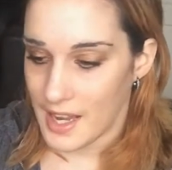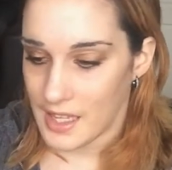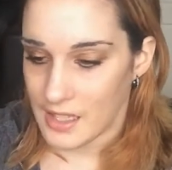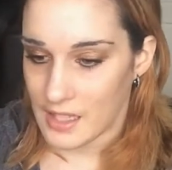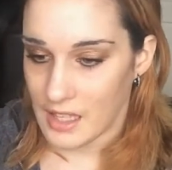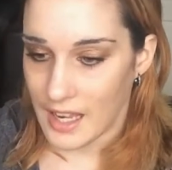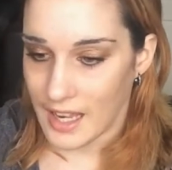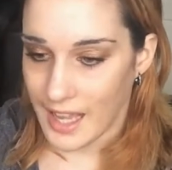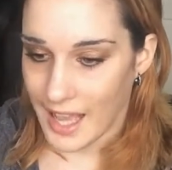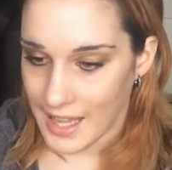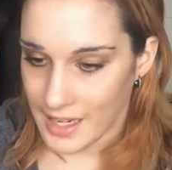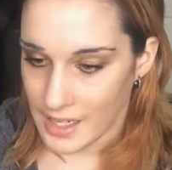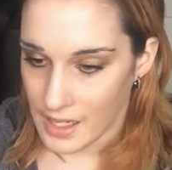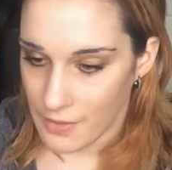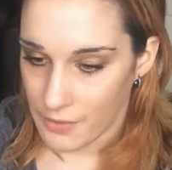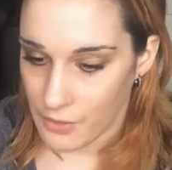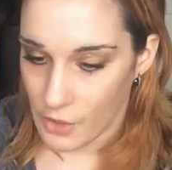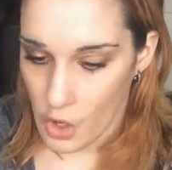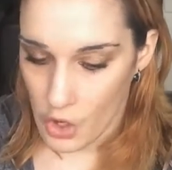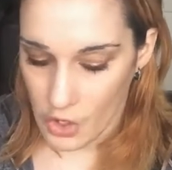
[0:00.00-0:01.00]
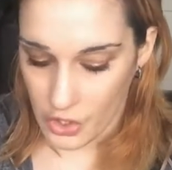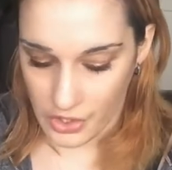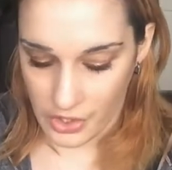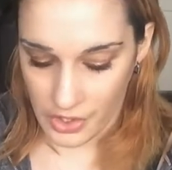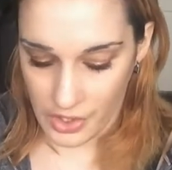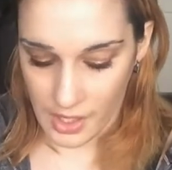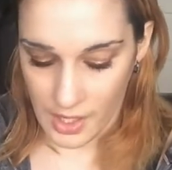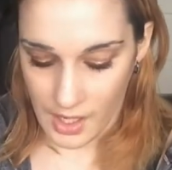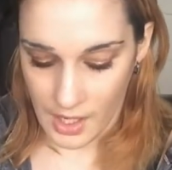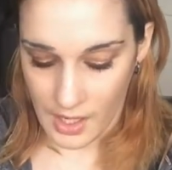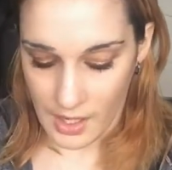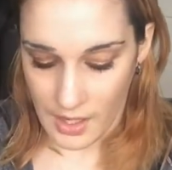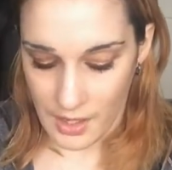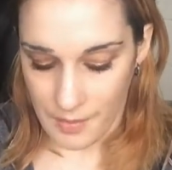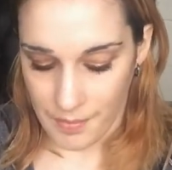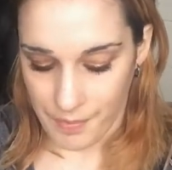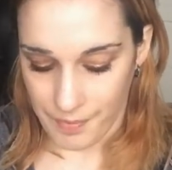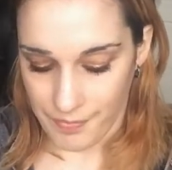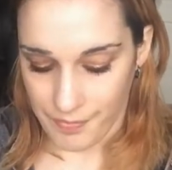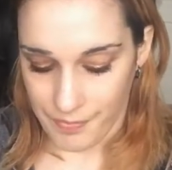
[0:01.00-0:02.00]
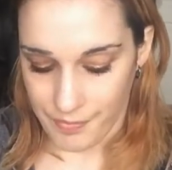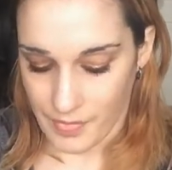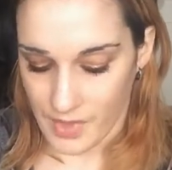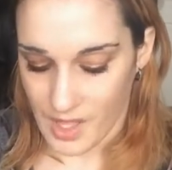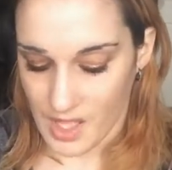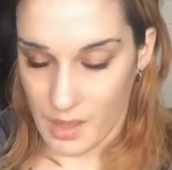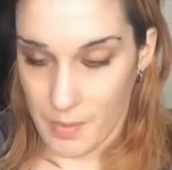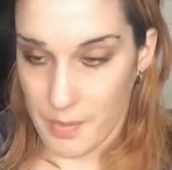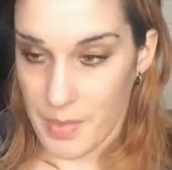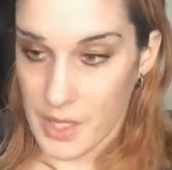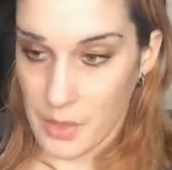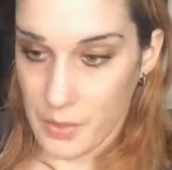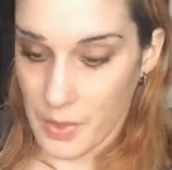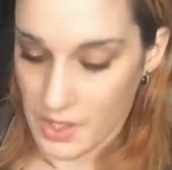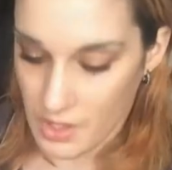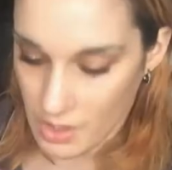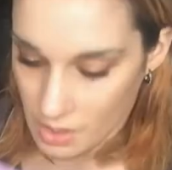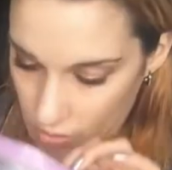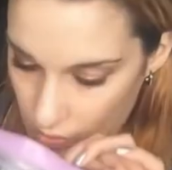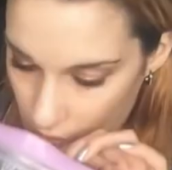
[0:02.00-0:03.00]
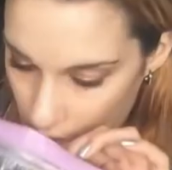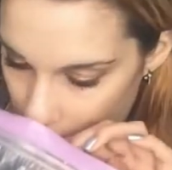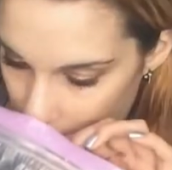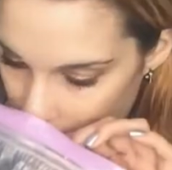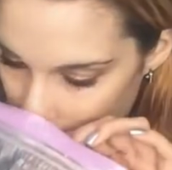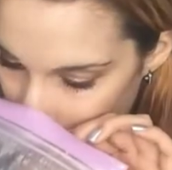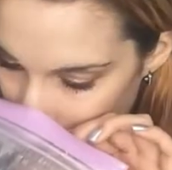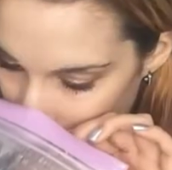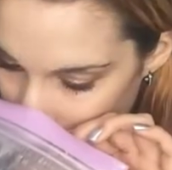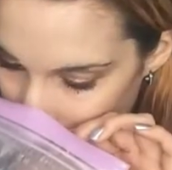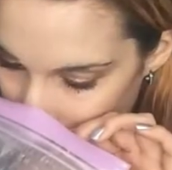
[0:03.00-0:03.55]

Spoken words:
It's like candy floss. That's the best way to describe it.